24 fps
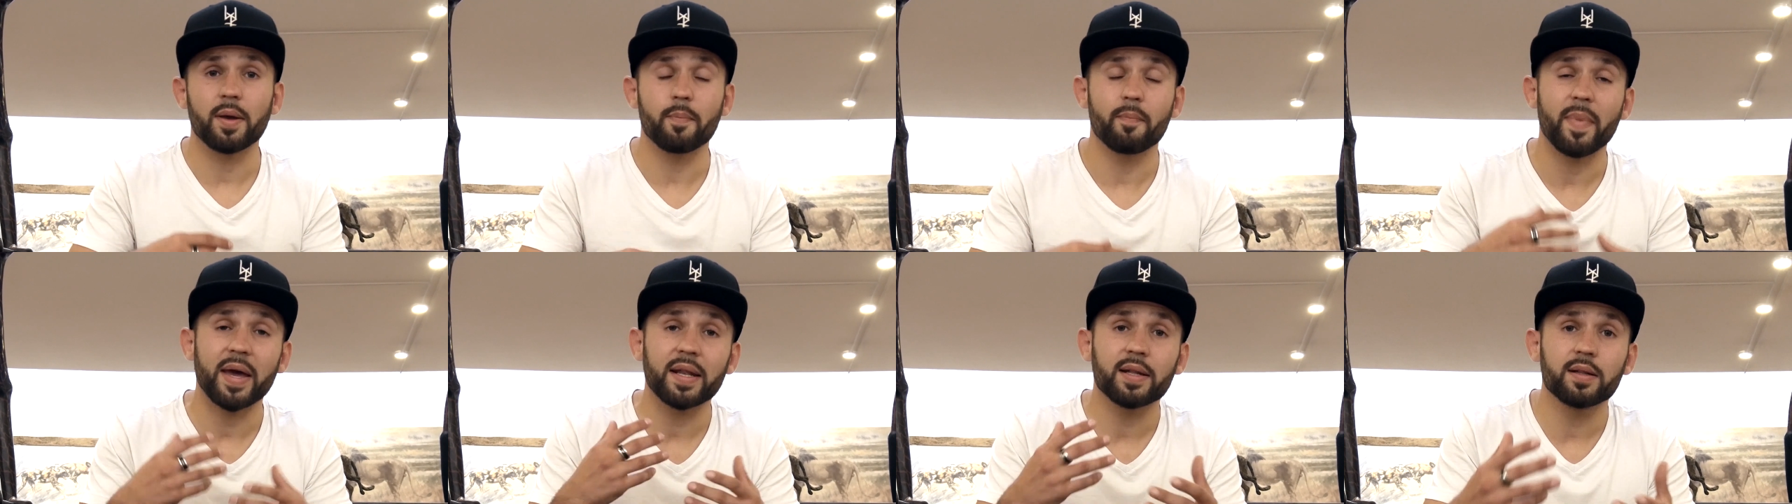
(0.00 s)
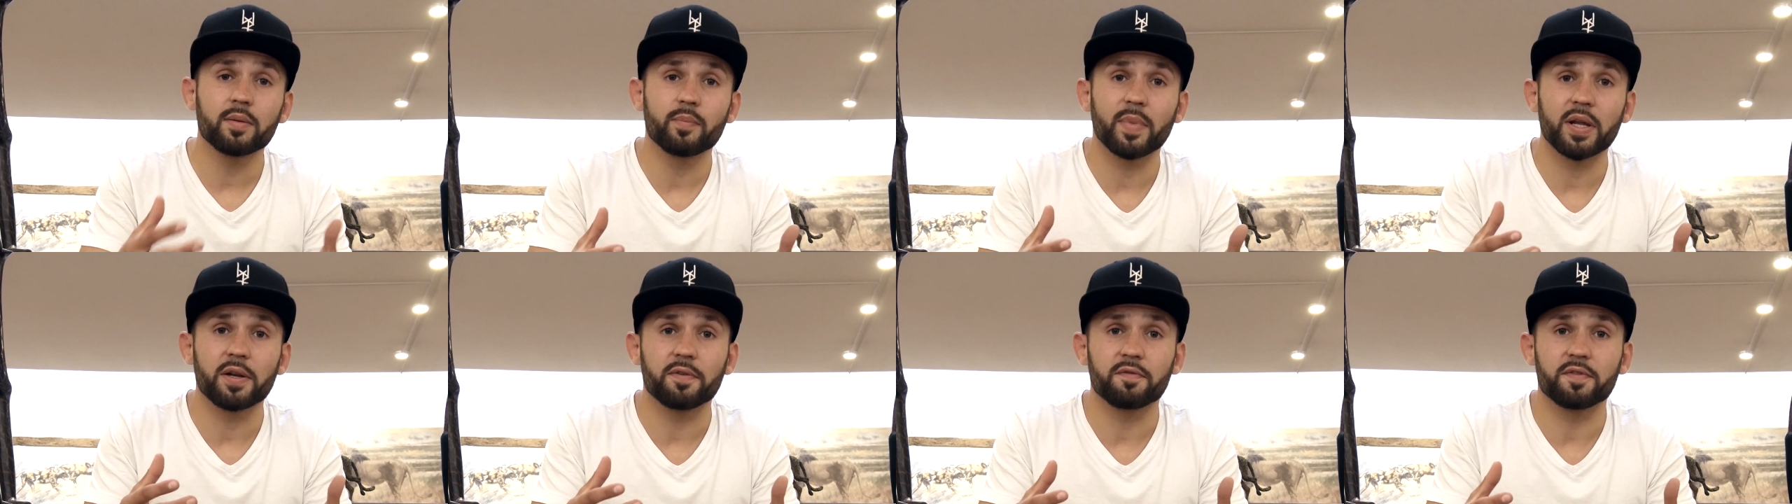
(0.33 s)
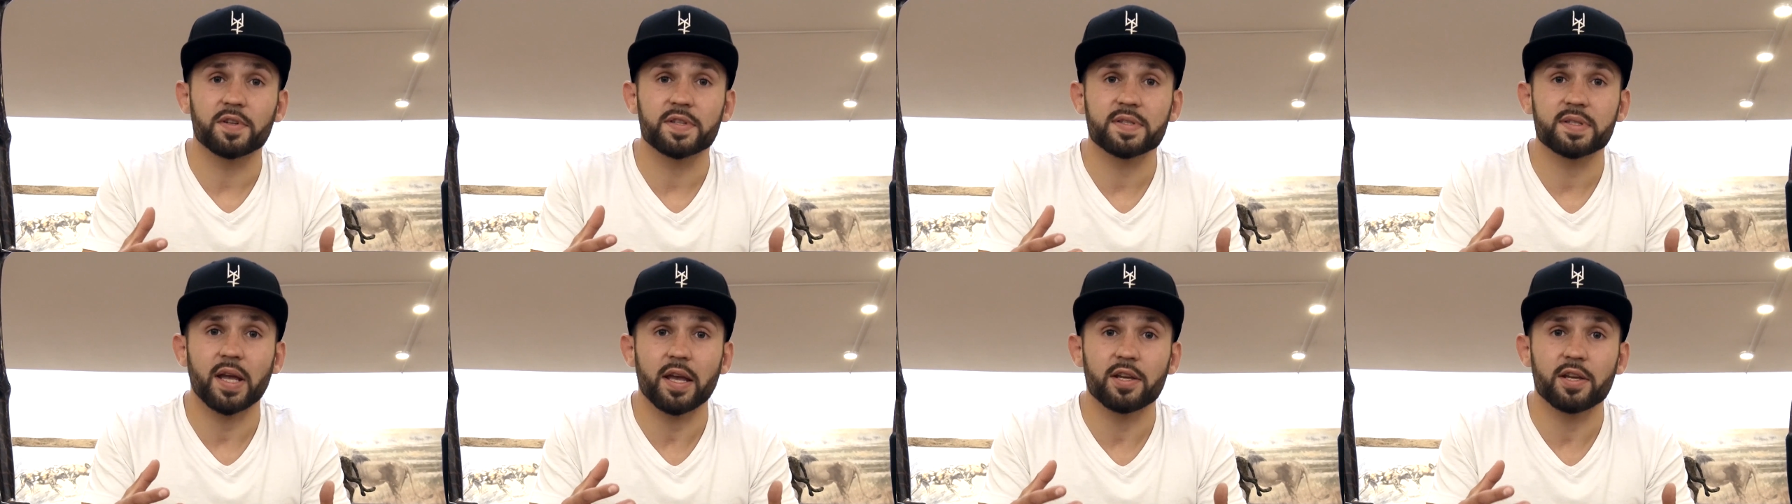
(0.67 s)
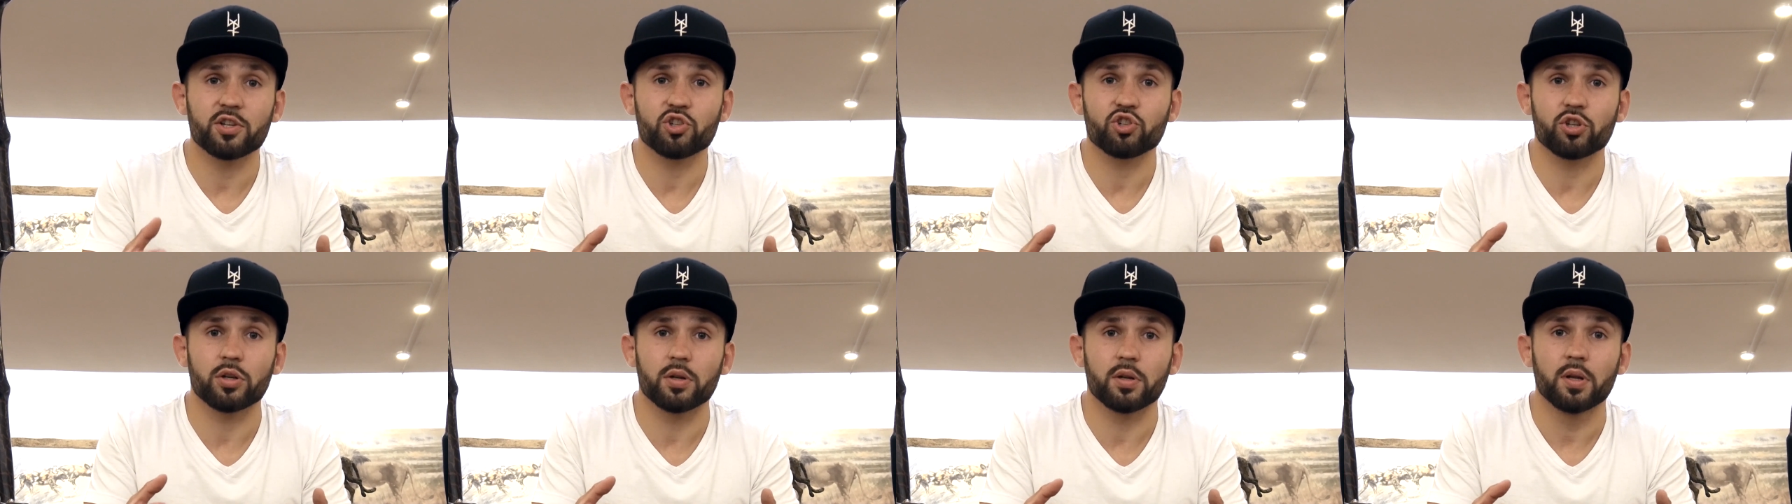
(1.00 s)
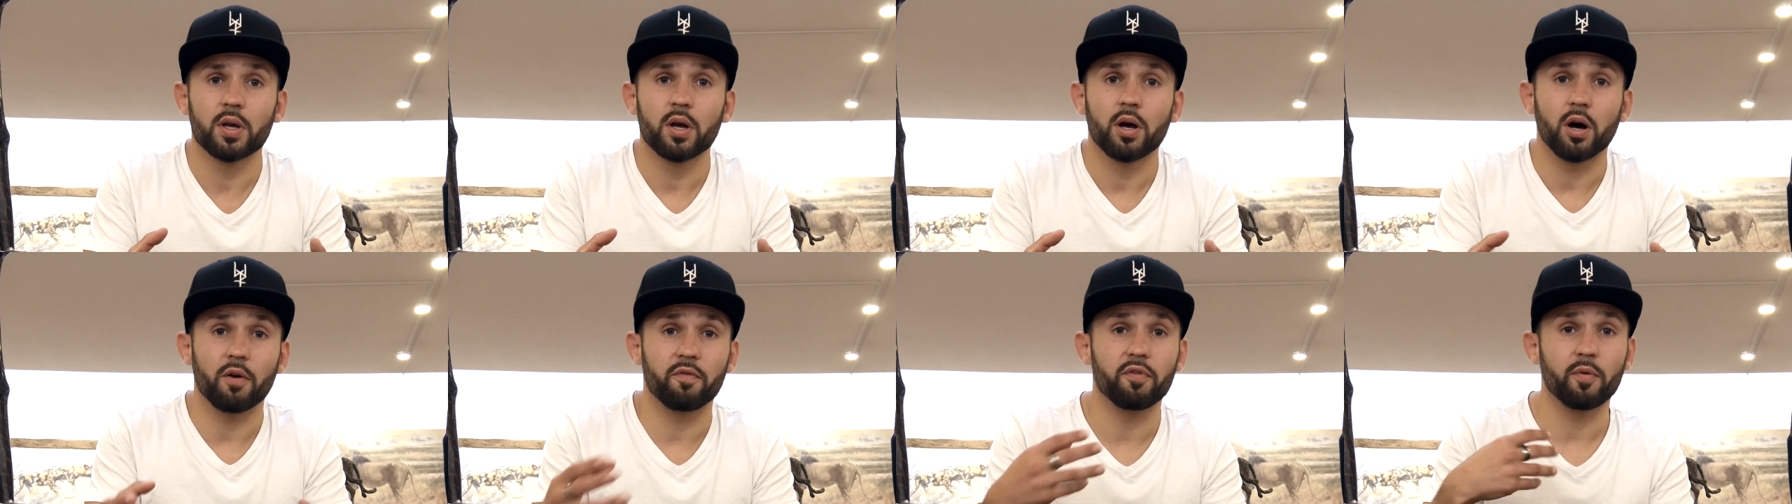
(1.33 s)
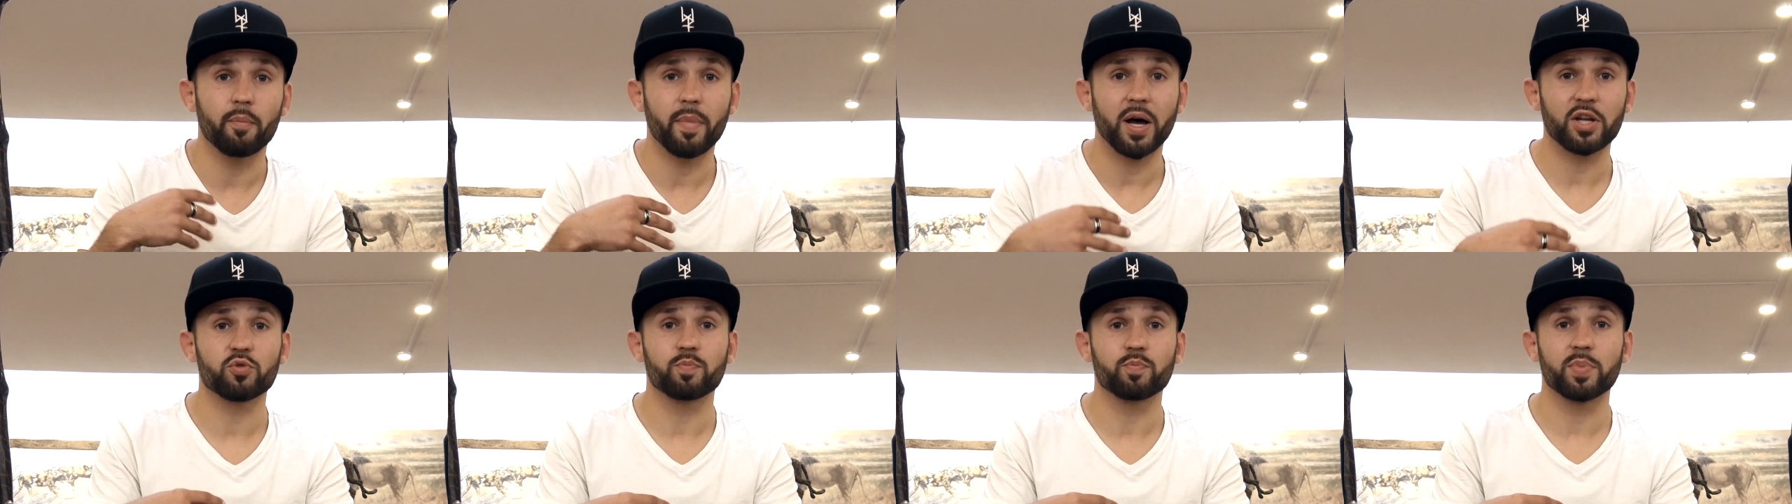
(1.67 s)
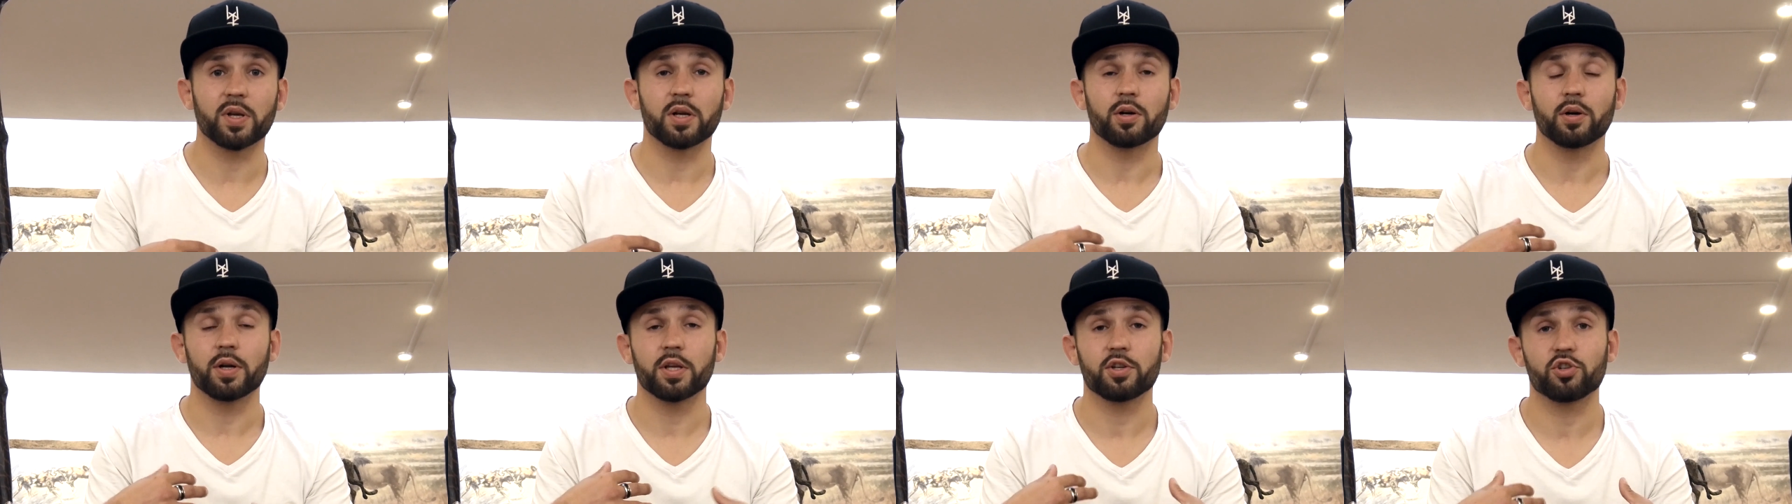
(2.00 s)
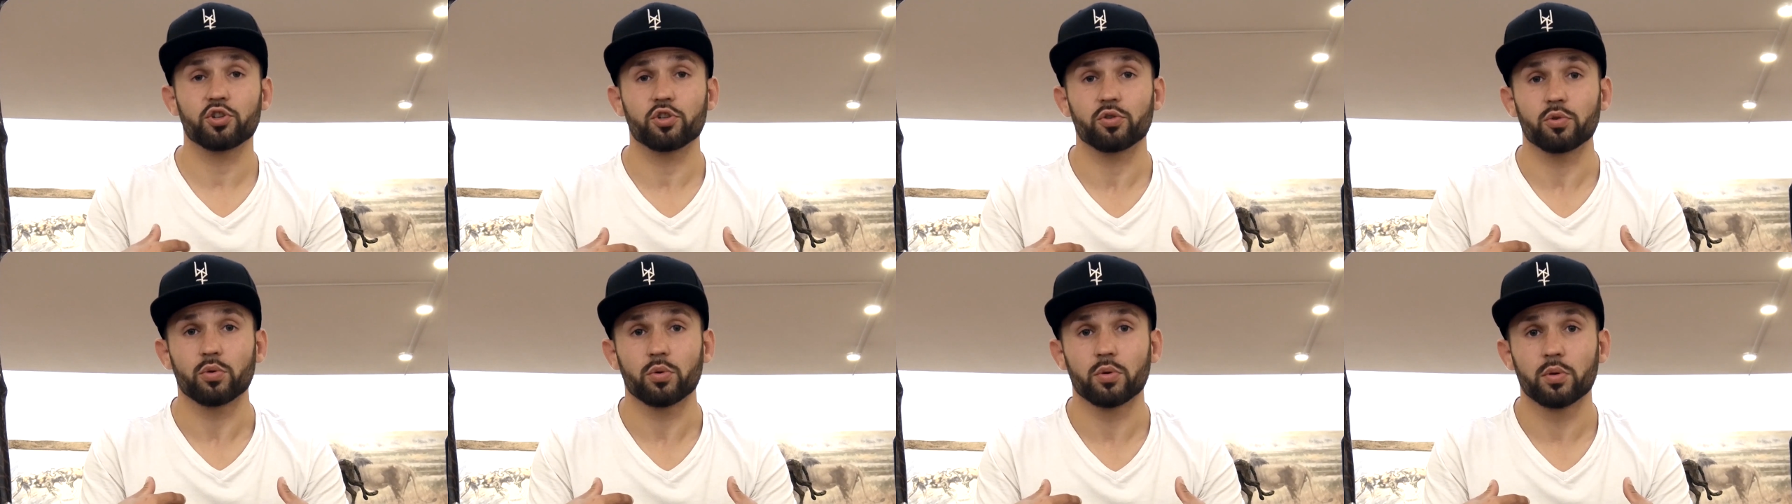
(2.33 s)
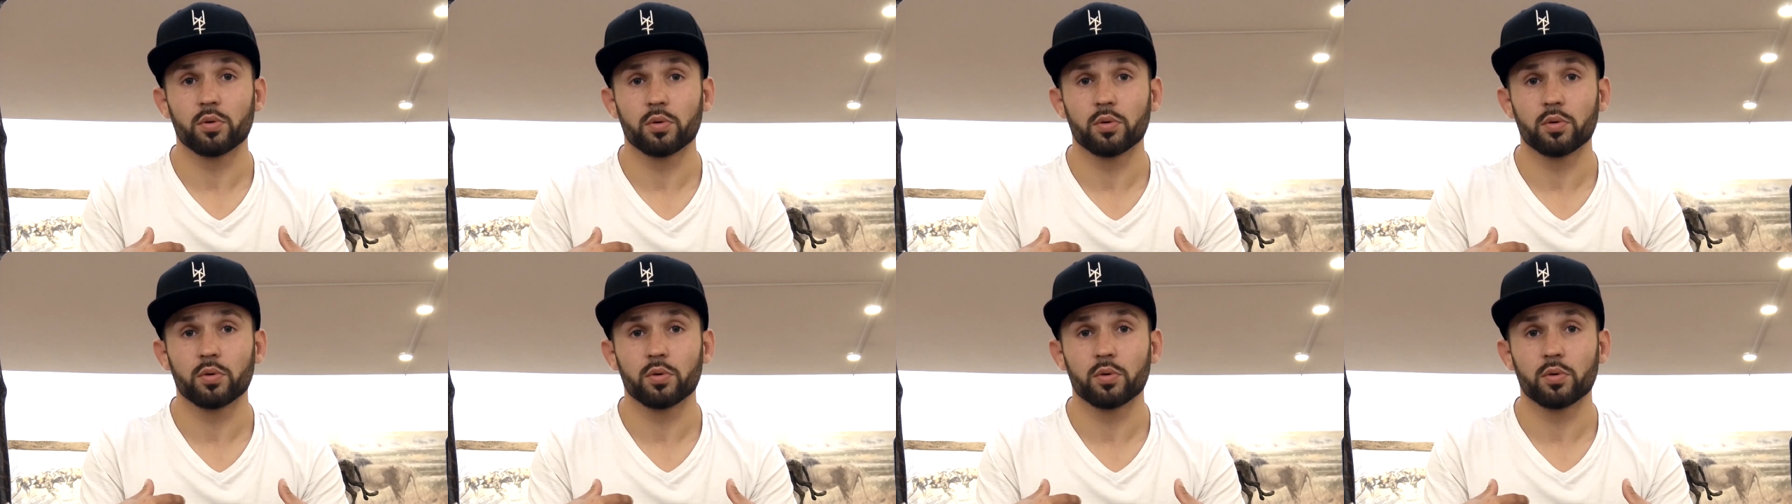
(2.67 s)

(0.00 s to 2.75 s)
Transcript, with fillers: mental manifestation of a much bigger issue.